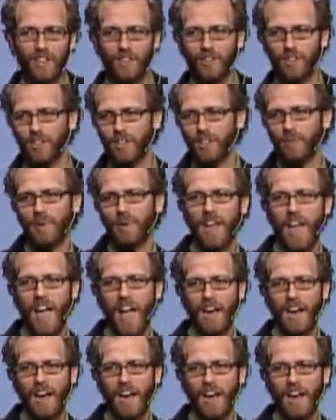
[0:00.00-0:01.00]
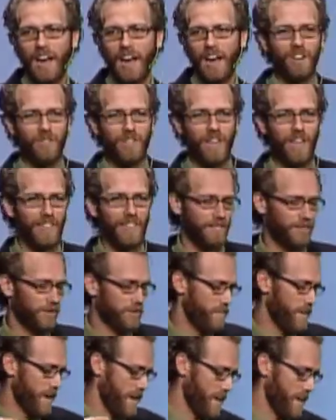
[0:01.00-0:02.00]
you're going to react. They know that. They've
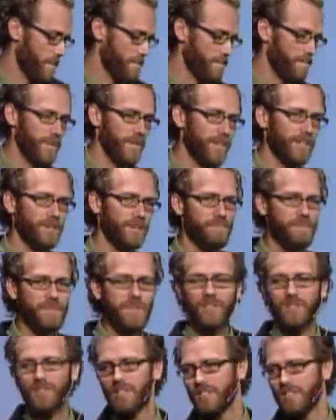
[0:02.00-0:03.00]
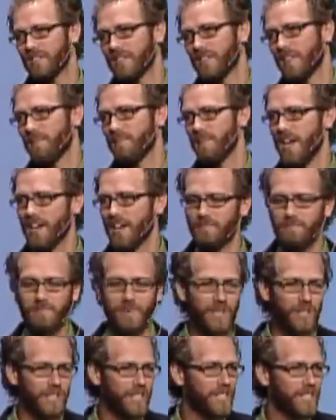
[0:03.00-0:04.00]
spent millions and they make
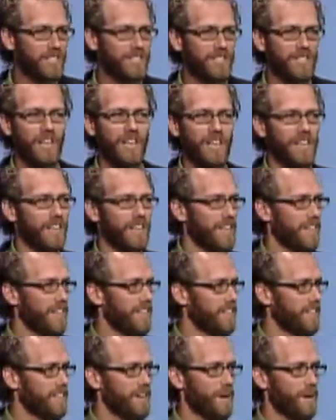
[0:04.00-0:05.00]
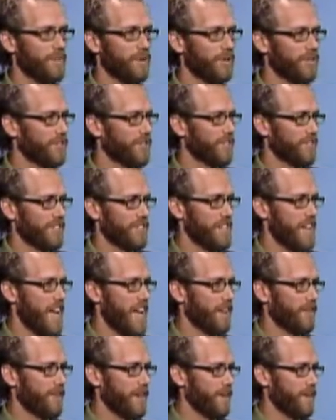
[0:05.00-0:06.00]
billions. The numbers are
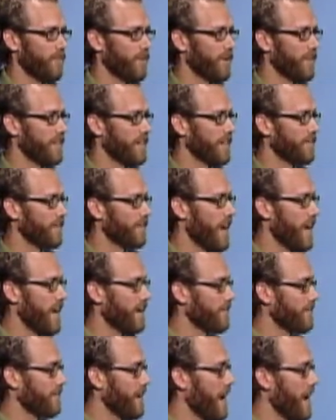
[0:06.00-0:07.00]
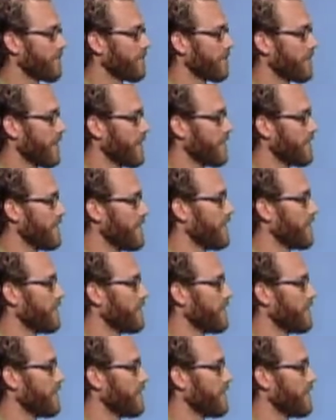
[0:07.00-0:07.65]
staggering, what the advertising